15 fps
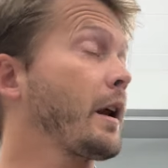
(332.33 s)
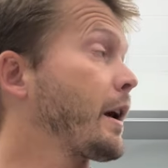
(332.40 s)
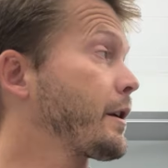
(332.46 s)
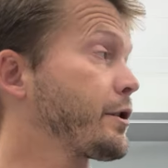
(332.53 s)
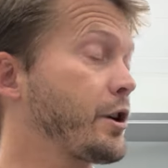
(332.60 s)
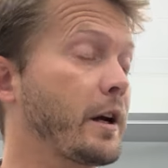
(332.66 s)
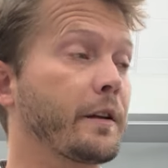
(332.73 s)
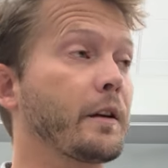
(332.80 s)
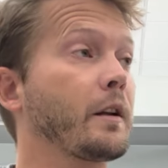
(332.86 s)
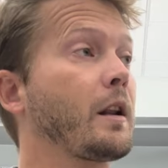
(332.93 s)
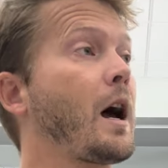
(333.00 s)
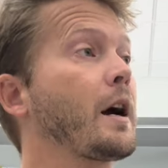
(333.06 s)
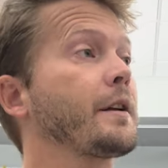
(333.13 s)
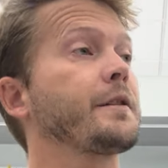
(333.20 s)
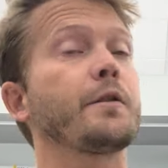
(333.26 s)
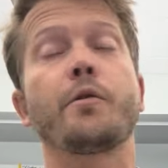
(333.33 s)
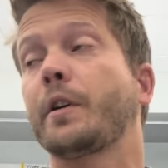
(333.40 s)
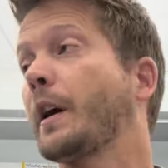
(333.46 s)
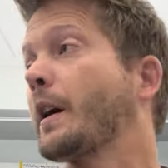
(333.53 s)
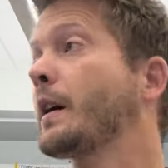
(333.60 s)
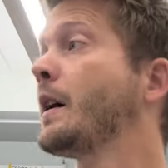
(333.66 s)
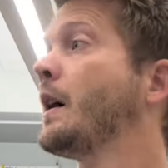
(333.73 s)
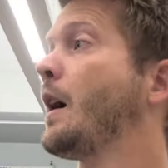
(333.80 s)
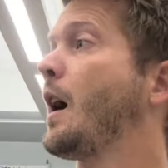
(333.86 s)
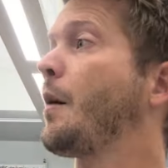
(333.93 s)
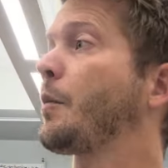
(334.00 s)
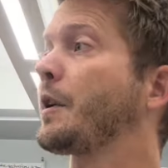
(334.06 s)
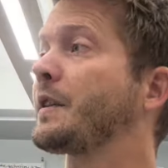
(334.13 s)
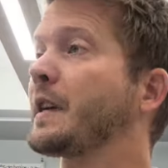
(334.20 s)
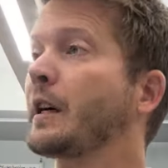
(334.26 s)
I checked the clock and say, okay, I'm
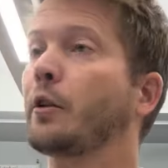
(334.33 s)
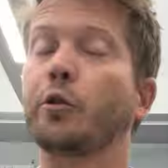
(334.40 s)
going to take a